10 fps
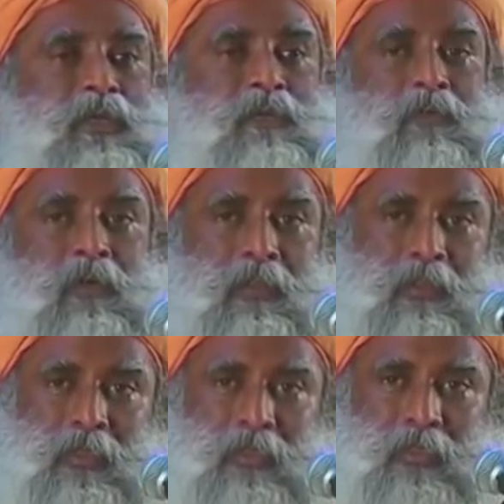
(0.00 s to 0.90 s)
into all
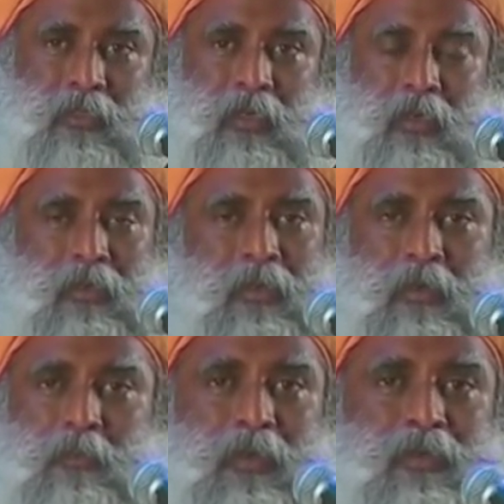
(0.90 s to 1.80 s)
this,
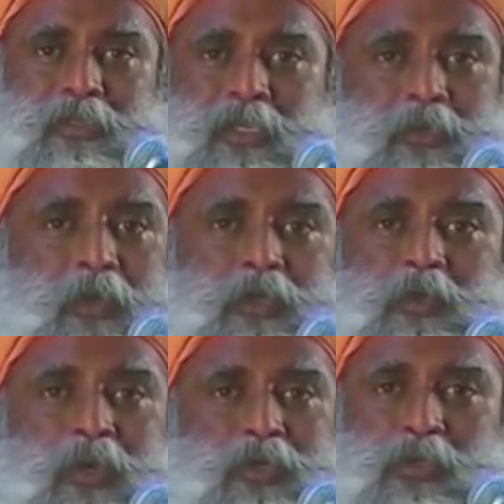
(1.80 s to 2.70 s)
not because that's what you
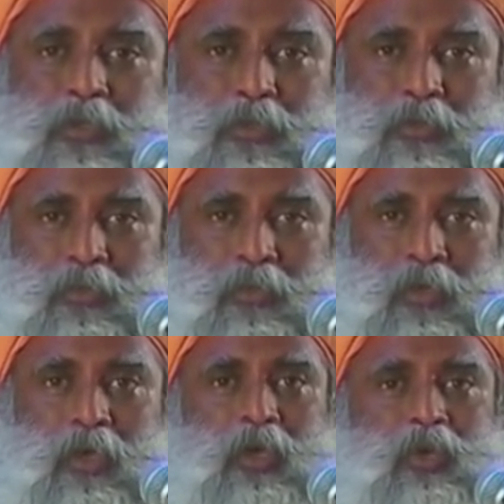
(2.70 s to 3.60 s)
want to do,
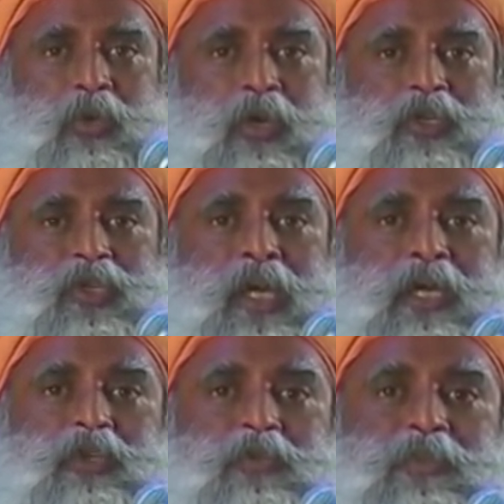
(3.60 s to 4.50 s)
you are
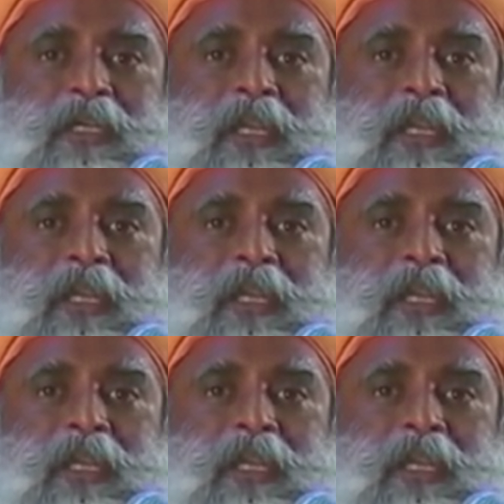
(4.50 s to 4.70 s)
trying to be